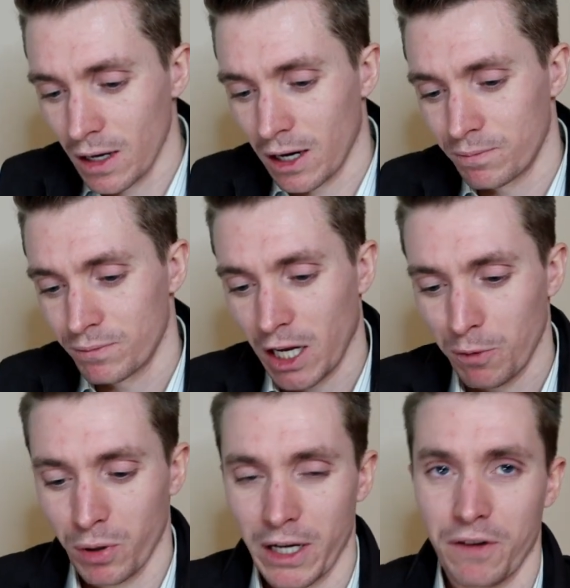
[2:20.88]
Um,
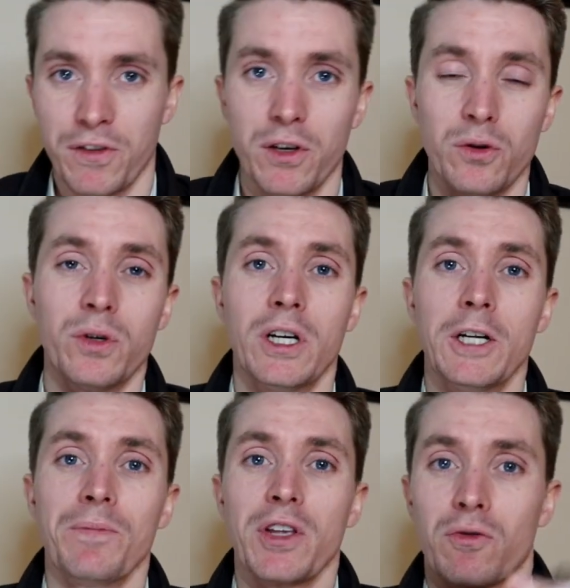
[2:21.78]
I'll pull out a few.
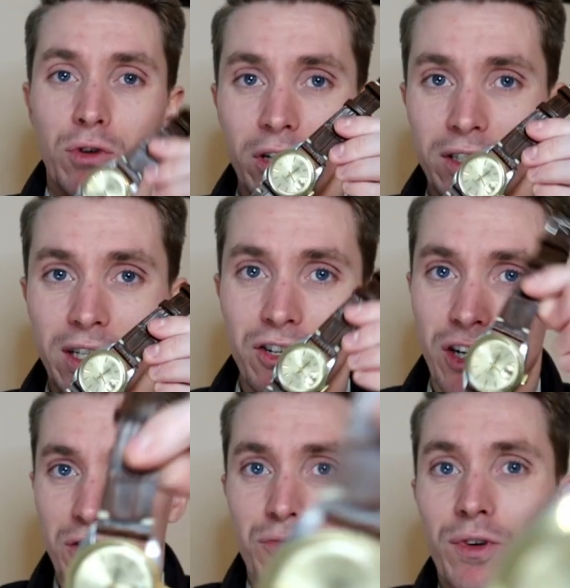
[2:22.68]
Rolex H S,